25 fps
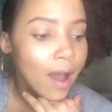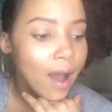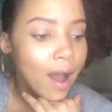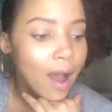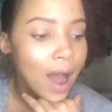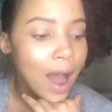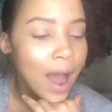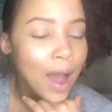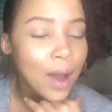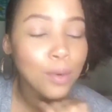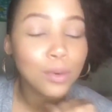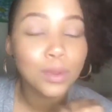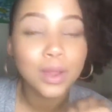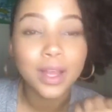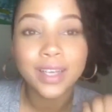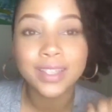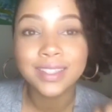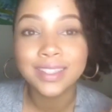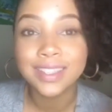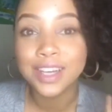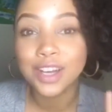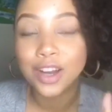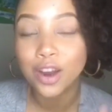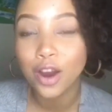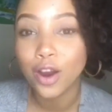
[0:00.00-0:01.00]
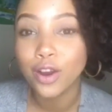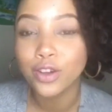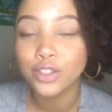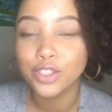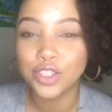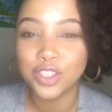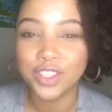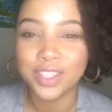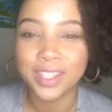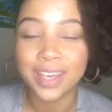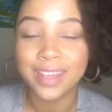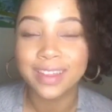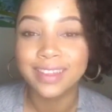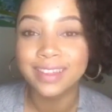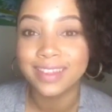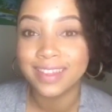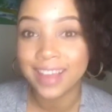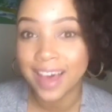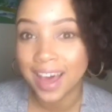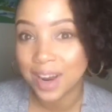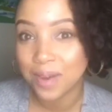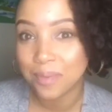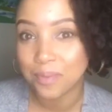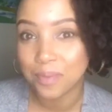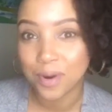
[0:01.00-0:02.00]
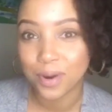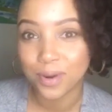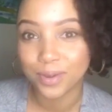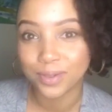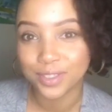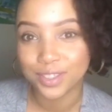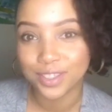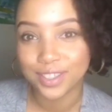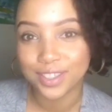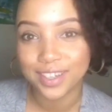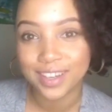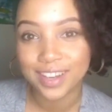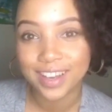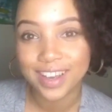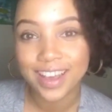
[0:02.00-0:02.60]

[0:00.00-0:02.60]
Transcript: I would like to encourage you to take that approach